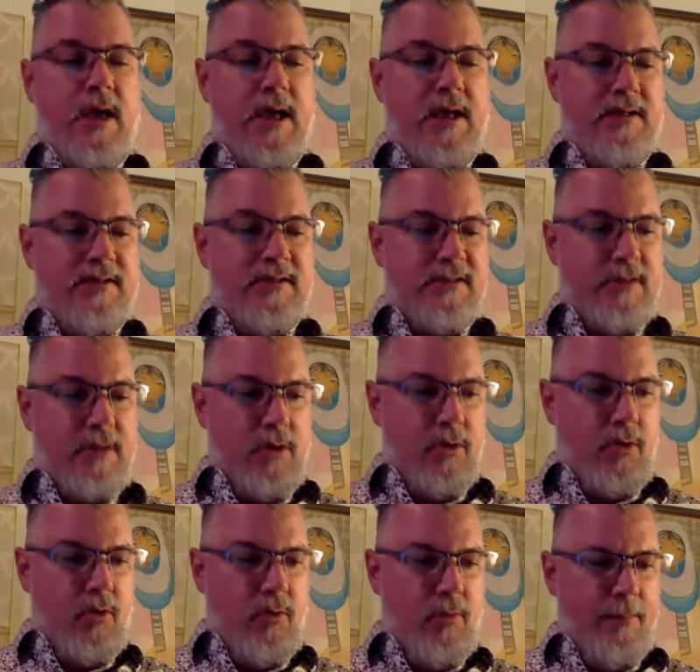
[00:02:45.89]
And
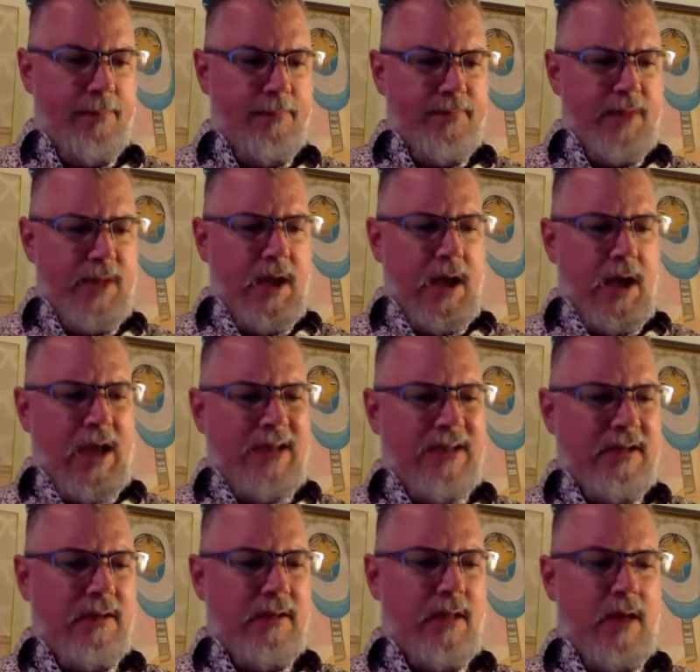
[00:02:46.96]
so I
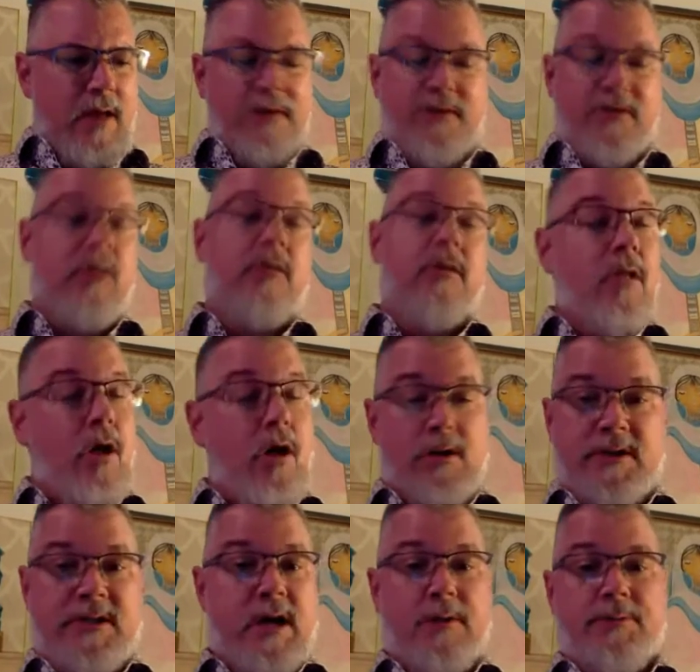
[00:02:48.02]
did a lot. It took a
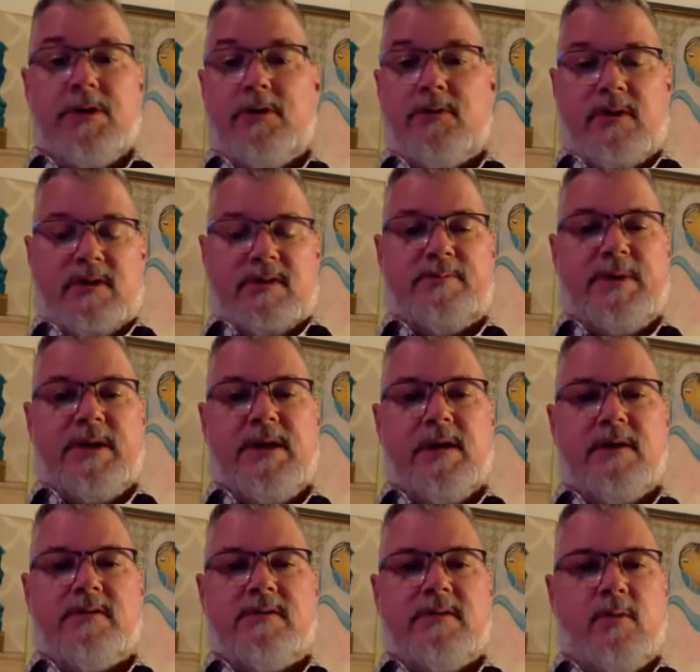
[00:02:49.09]
long time to do this
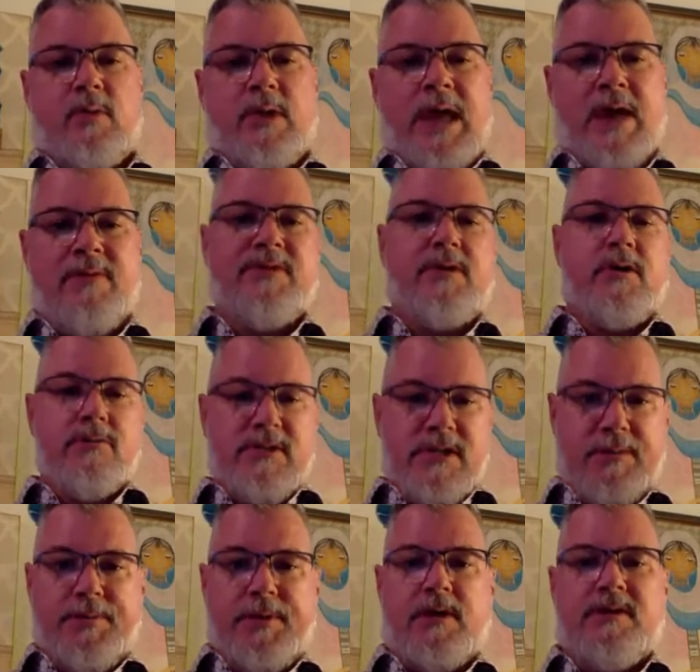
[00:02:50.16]
because we have to go
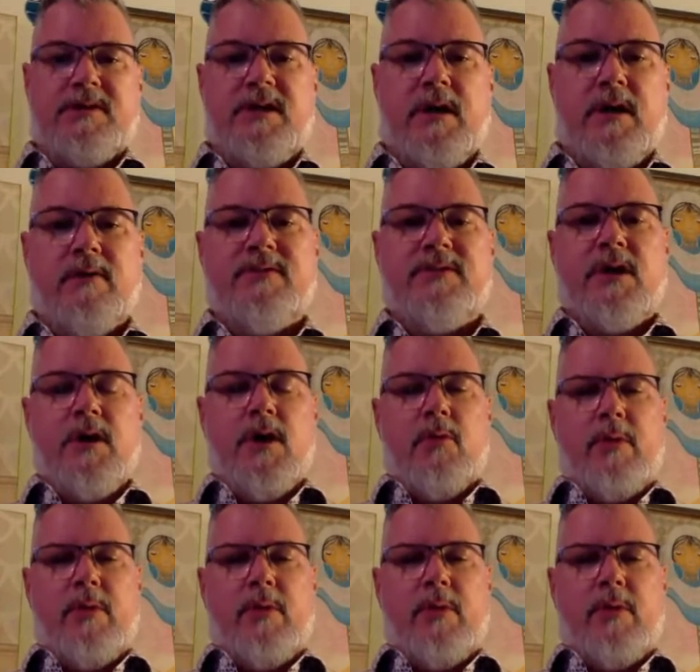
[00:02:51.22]
deep in ourselves.